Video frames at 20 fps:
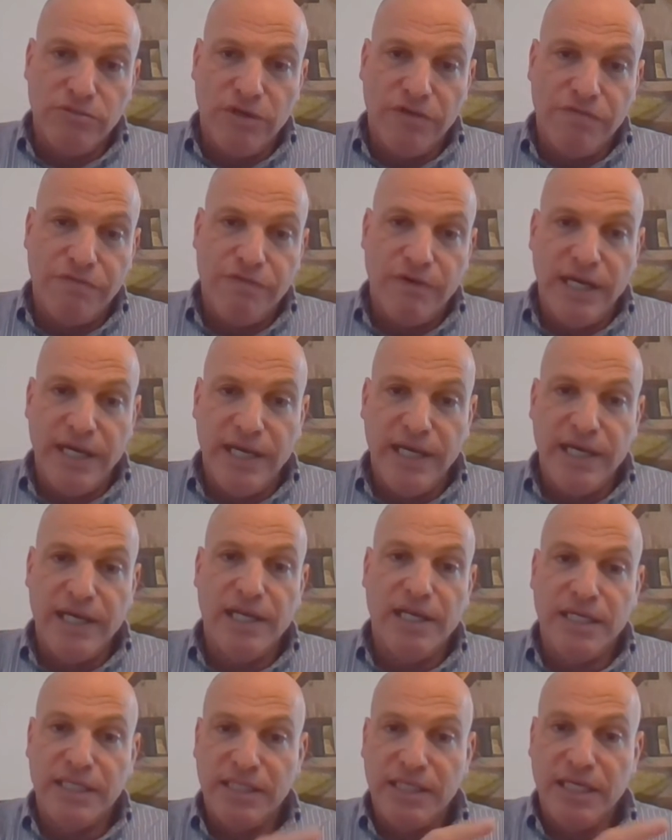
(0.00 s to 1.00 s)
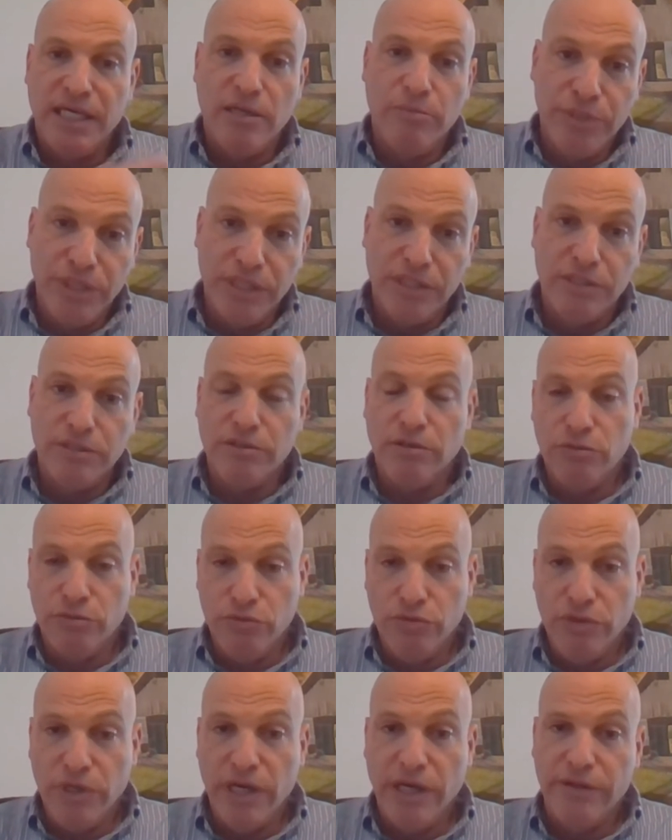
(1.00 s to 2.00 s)
Rafael and Elbit all
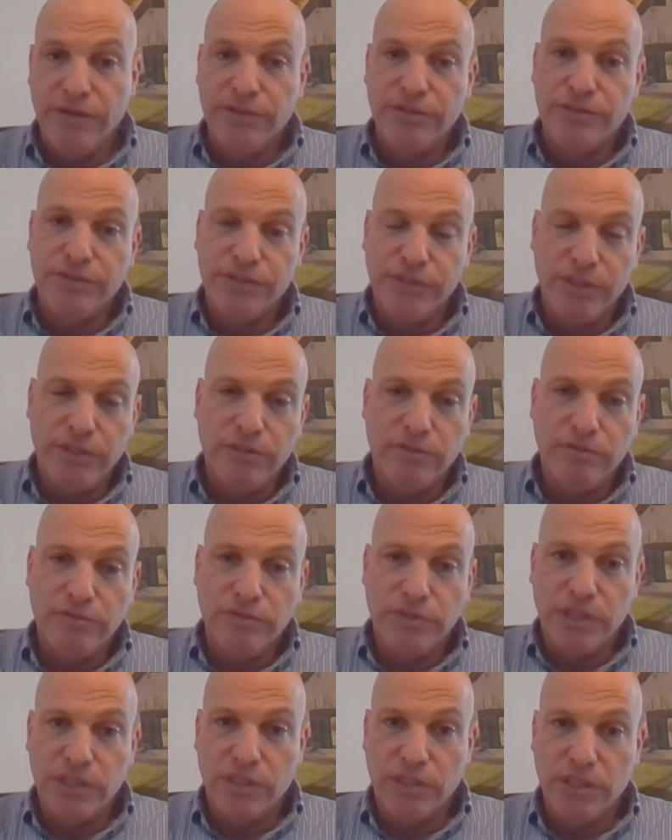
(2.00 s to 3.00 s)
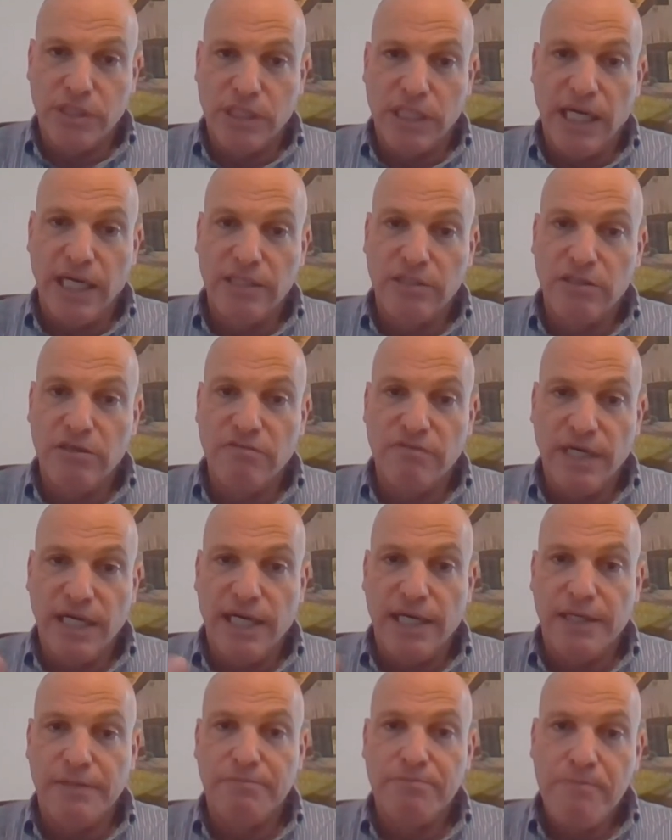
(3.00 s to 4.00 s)
together. So it's a kind of
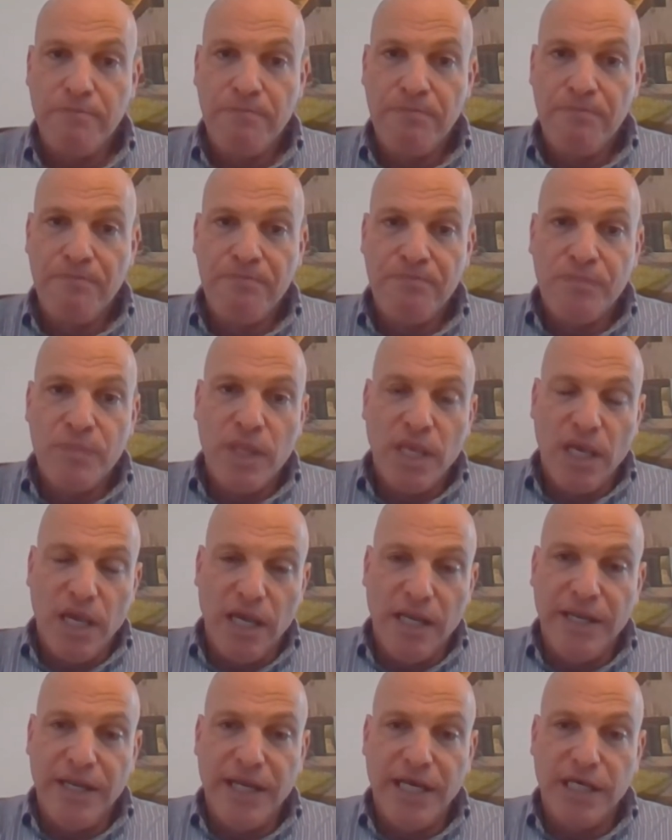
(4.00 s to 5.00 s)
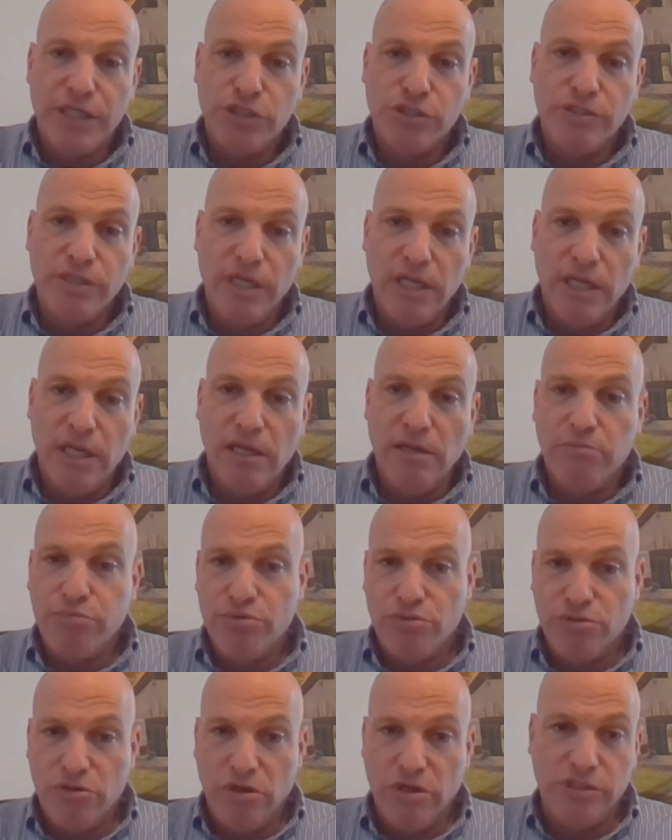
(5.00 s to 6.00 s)
a national
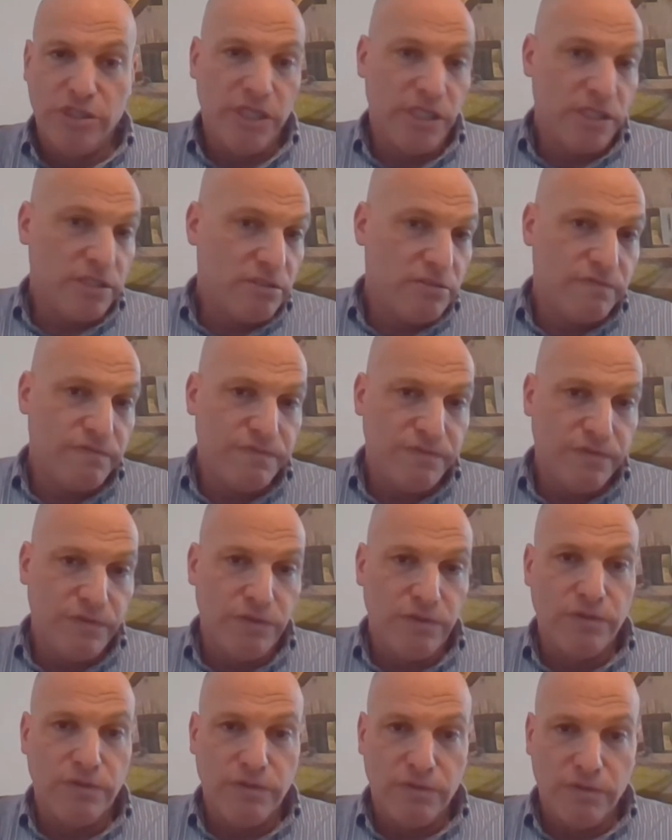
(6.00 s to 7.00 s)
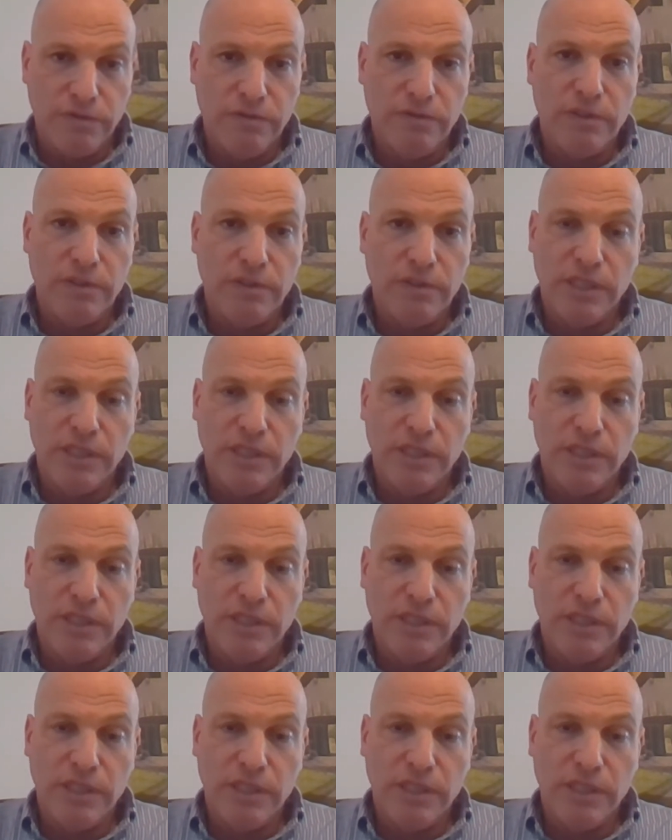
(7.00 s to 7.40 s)
project for